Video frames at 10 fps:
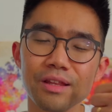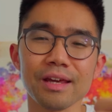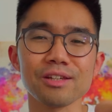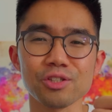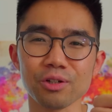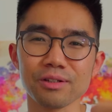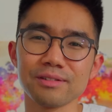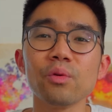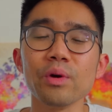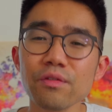Thanks, Dunk.
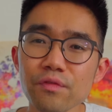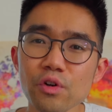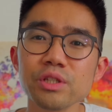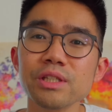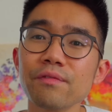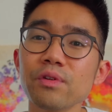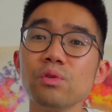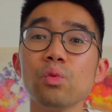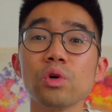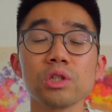When the first
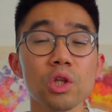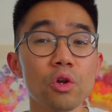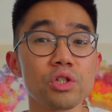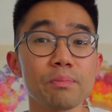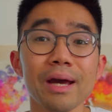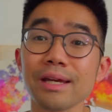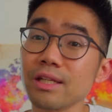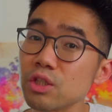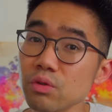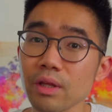7 was launched back
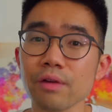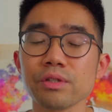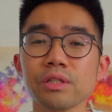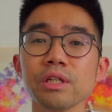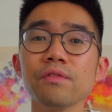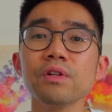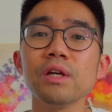in 2007,